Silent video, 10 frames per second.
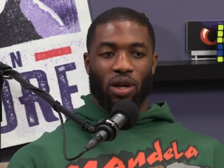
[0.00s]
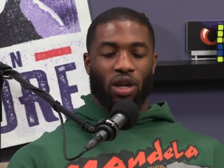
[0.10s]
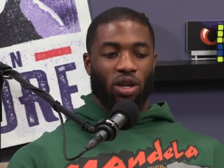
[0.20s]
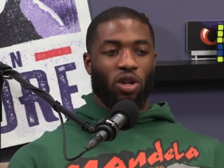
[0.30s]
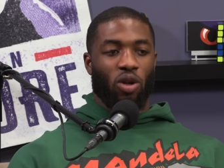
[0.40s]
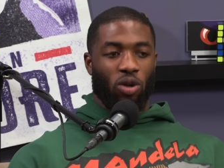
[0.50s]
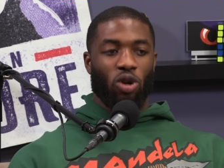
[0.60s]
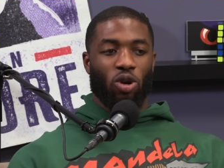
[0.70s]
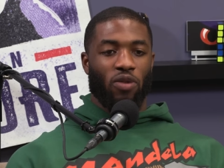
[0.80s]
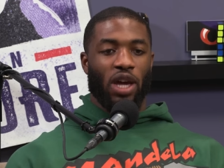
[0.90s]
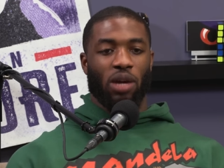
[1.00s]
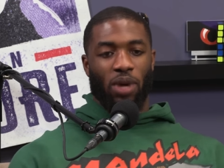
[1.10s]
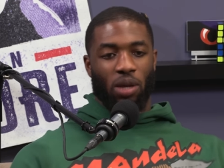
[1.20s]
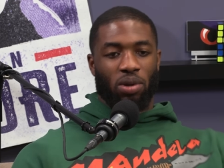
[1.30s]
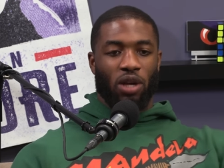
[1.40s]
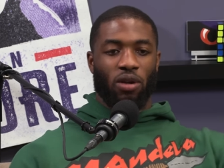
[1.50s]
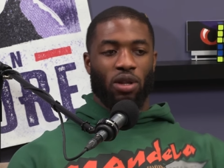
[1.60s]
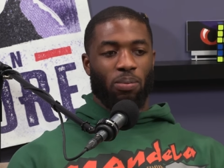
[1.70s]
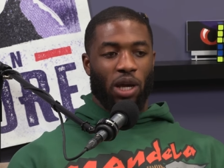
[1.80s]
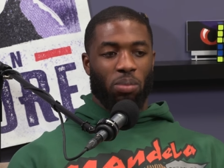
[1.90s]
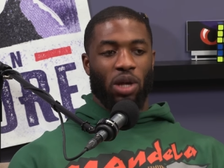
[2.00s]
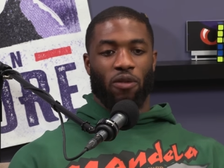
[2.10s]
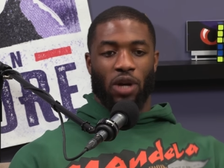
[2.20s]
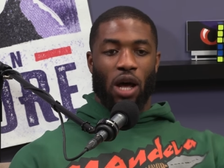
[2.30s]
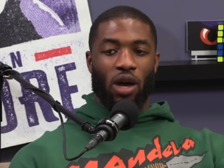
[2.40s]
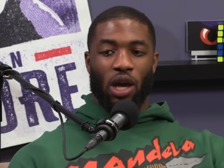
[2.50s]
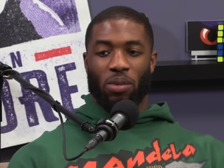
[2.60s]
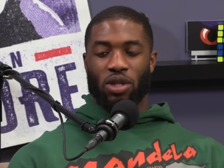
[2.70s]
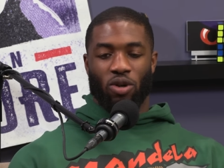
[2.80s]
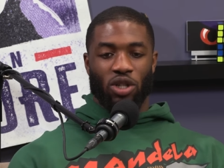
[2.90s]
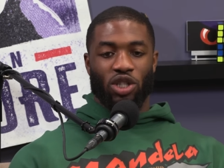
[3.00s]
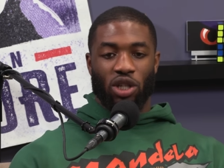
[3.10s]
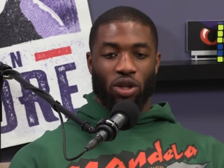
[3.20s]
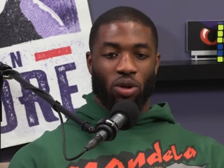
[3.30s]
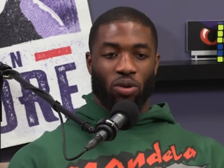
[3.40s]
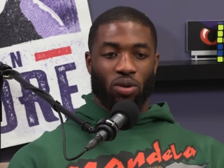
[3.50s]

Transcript: You know, you don't know if that can make a play make a play for Kyle Hamilton or Geno.